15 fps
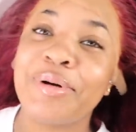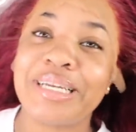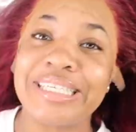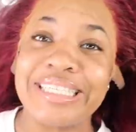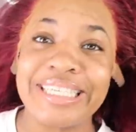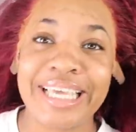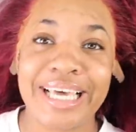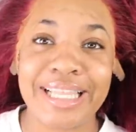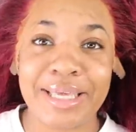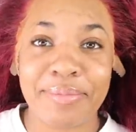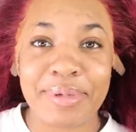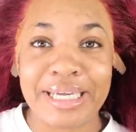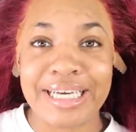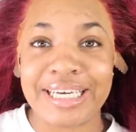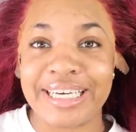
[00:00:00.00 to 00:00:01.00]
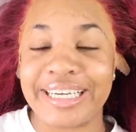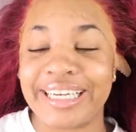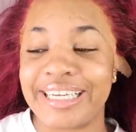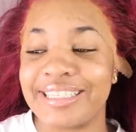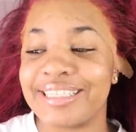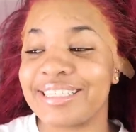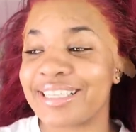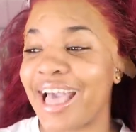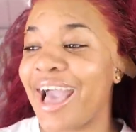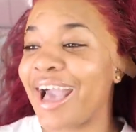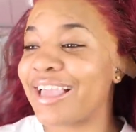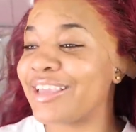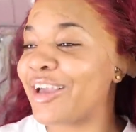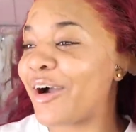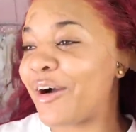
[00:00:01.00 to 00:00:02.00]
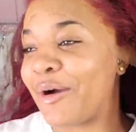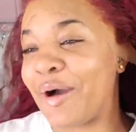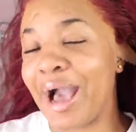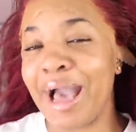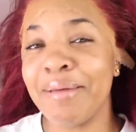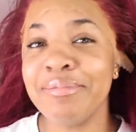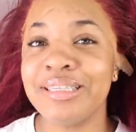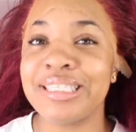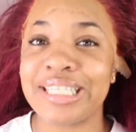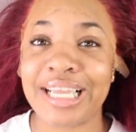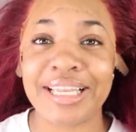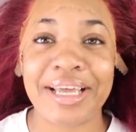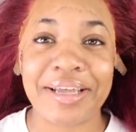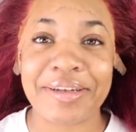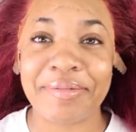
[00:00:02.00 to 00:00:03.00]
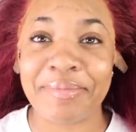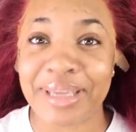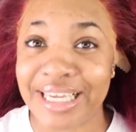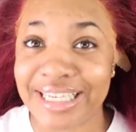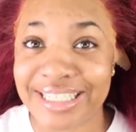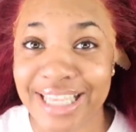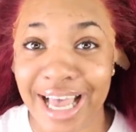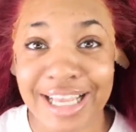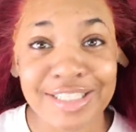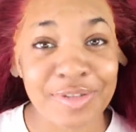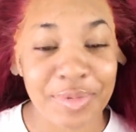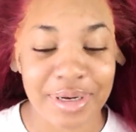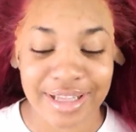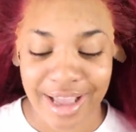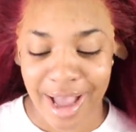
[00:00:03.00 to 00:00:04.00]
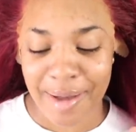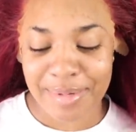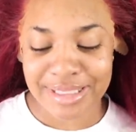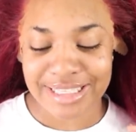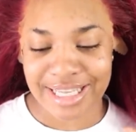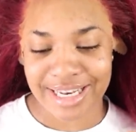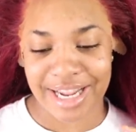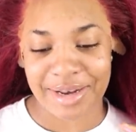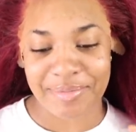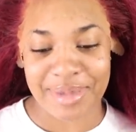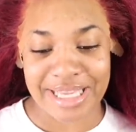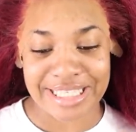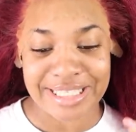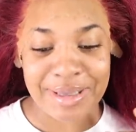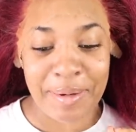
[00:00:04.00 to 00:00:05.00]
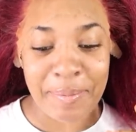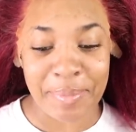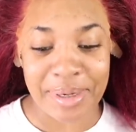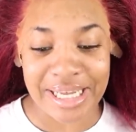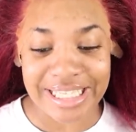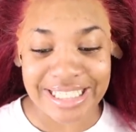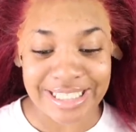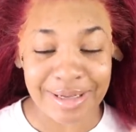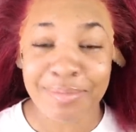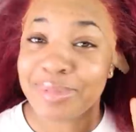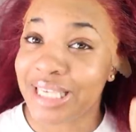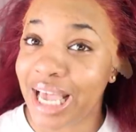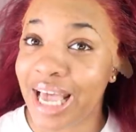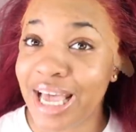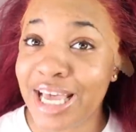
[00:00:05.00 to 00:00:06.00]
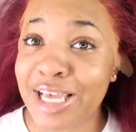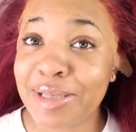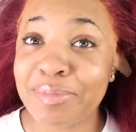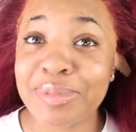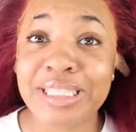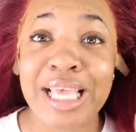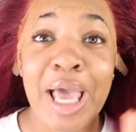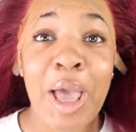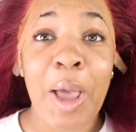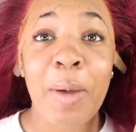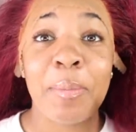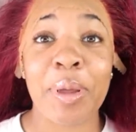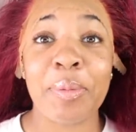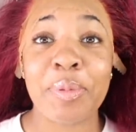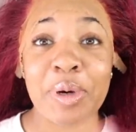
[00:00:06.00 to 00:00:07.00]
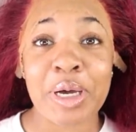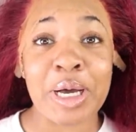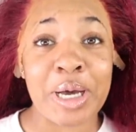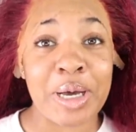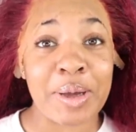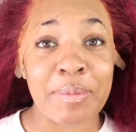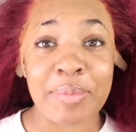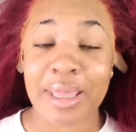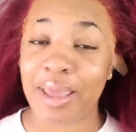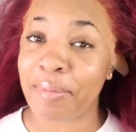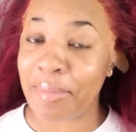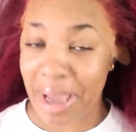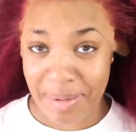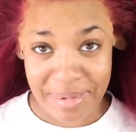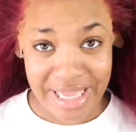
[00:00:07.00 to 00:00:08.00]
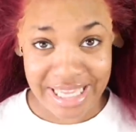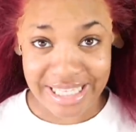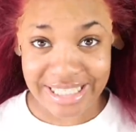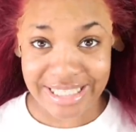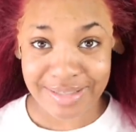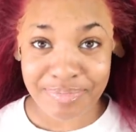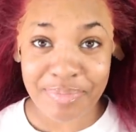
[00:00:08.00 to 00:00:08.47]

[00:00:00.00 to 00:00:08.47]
want to tell it because y'all, I be staying out the mix. I swear to y'all, I be staying out the mix. But sometimes people come in my mix